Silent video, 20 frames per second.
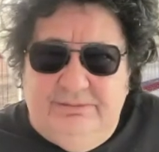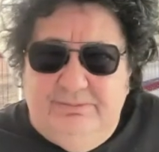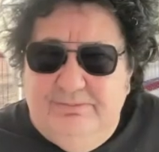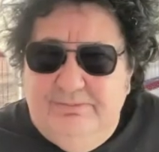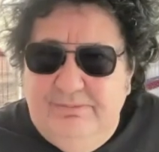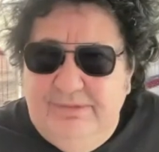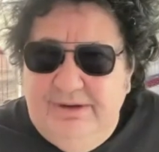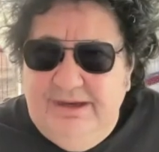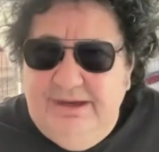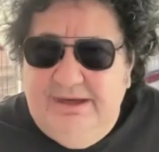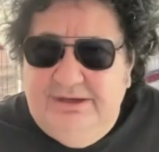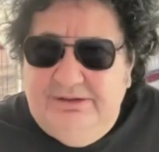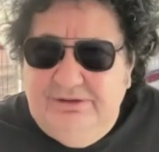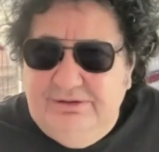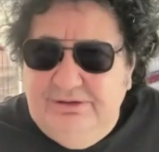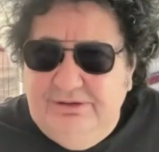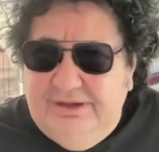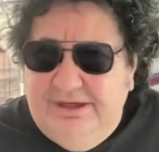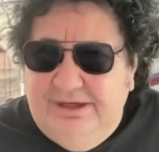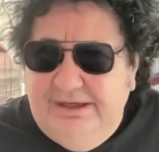man,
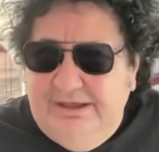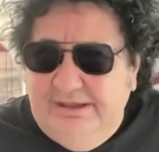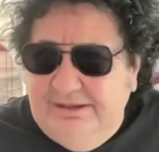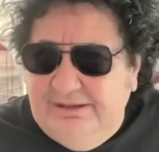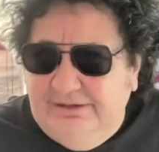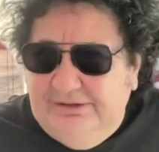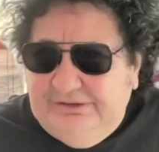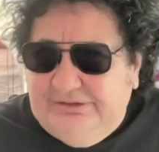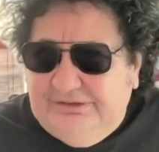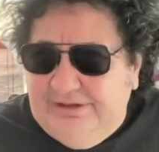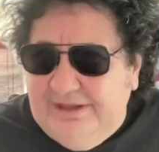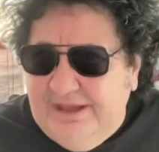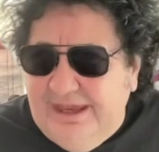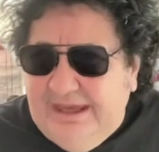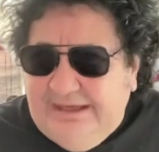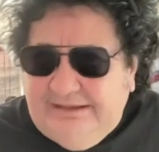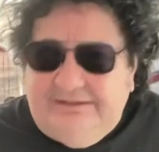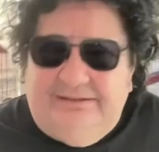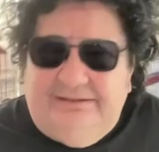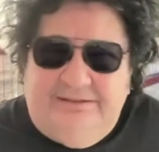who the hell is
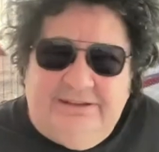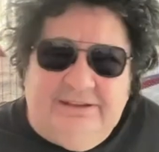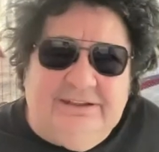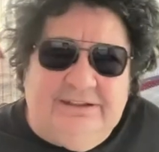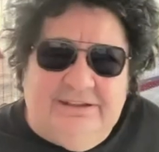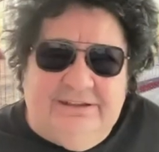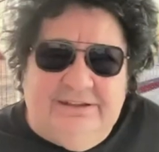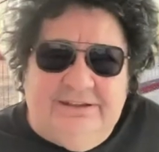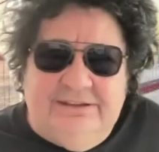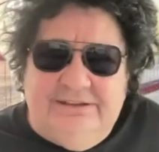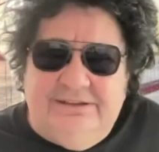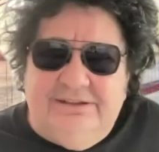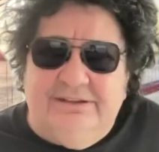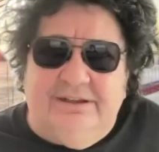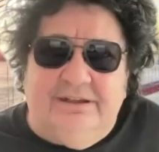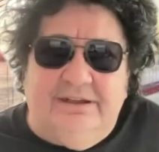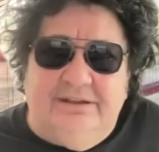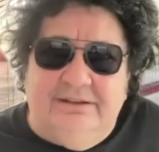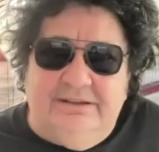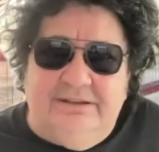that? You
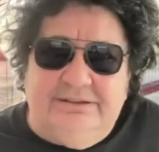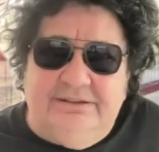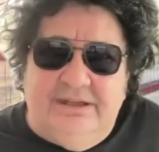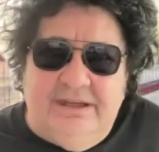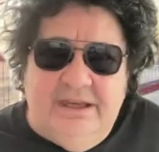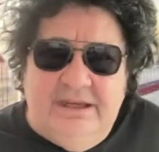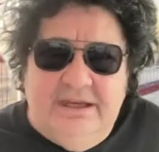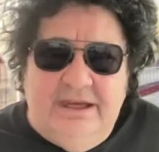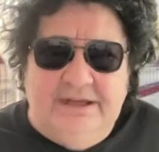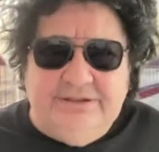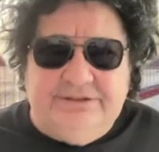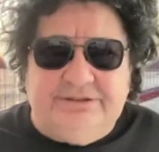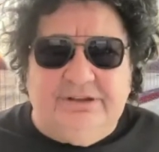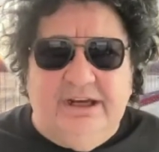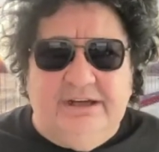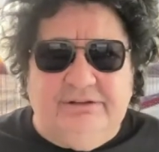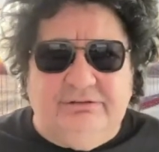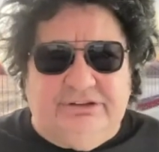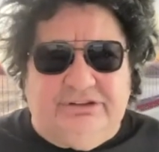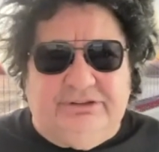know, and
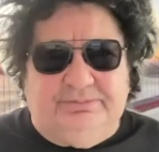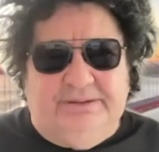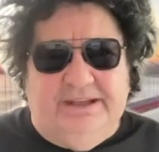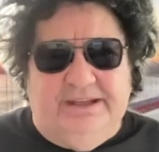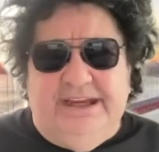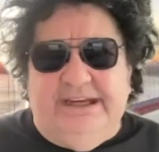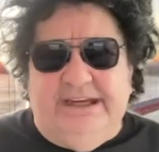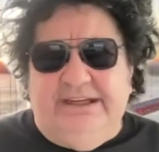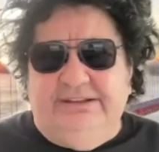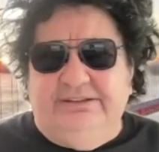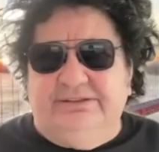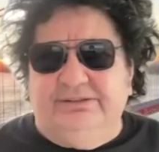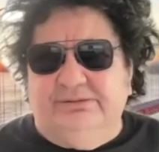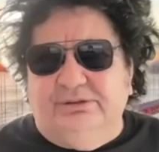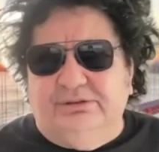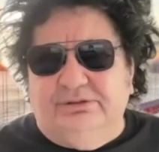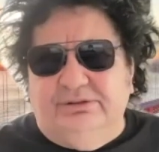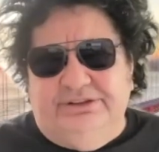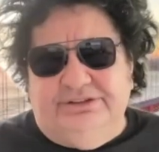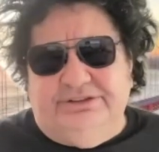trying to explain to
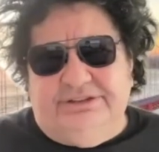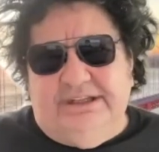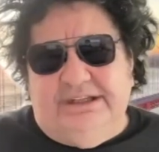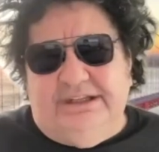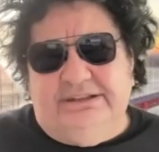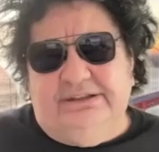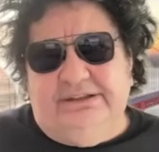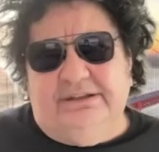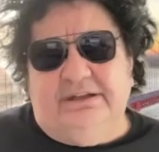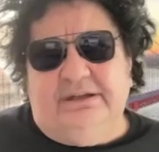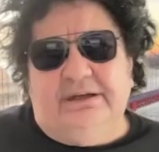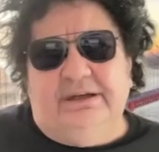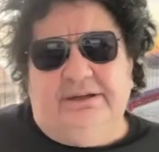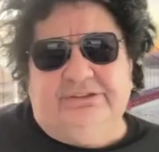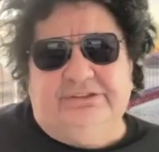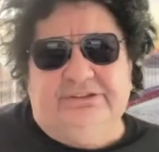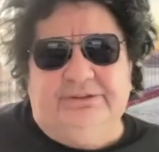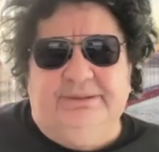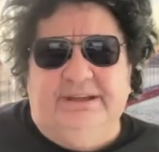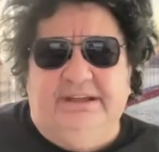all these young
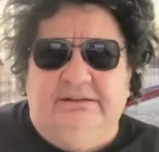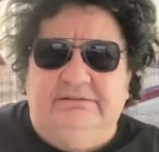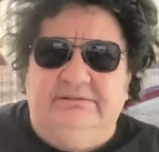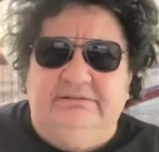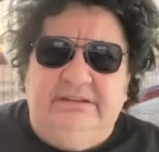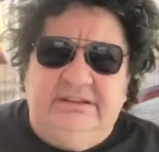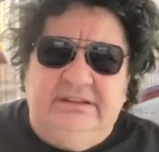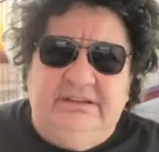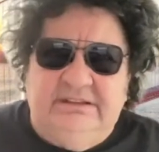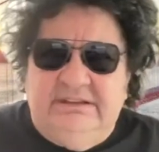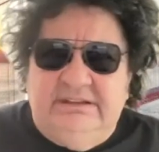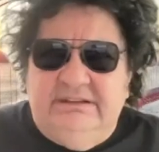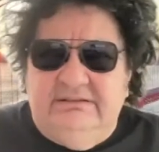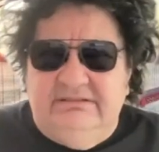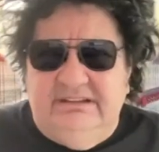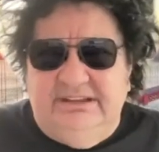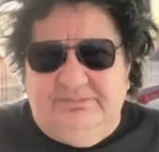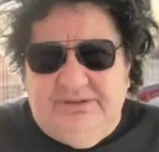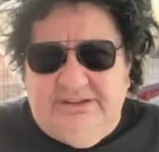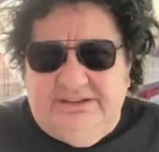guys about
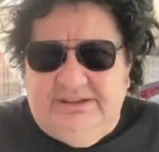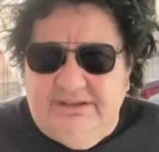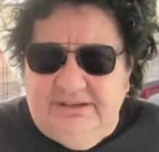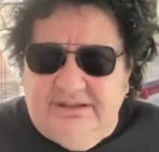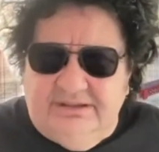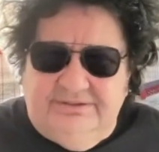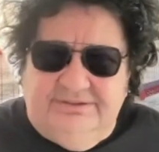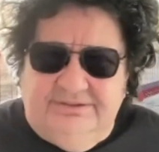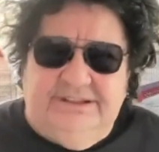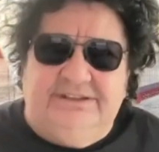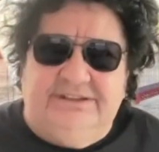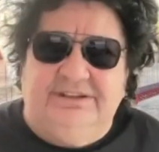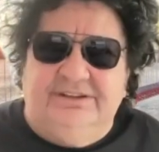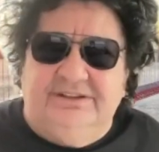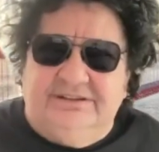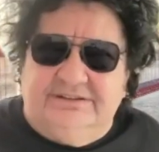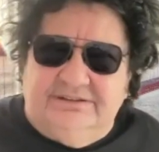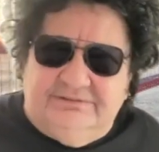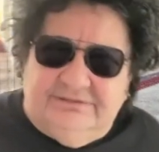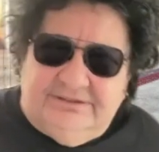Red McKelvey,
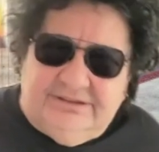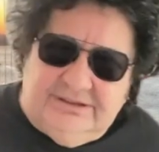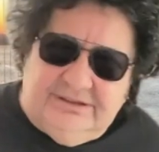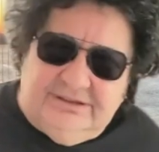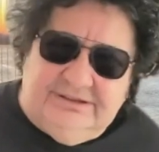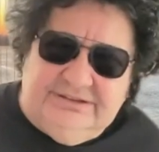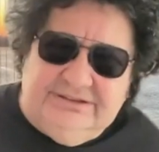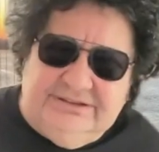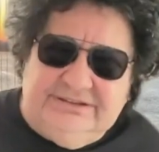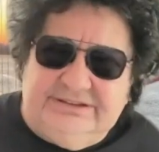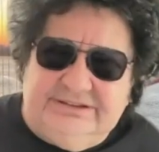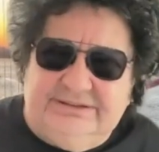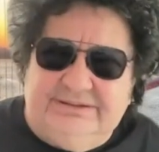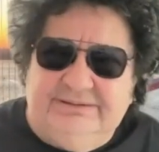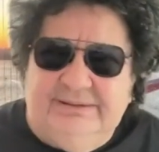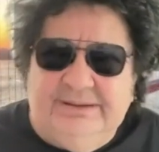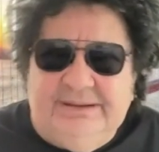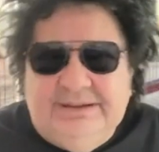Kirk LaRange,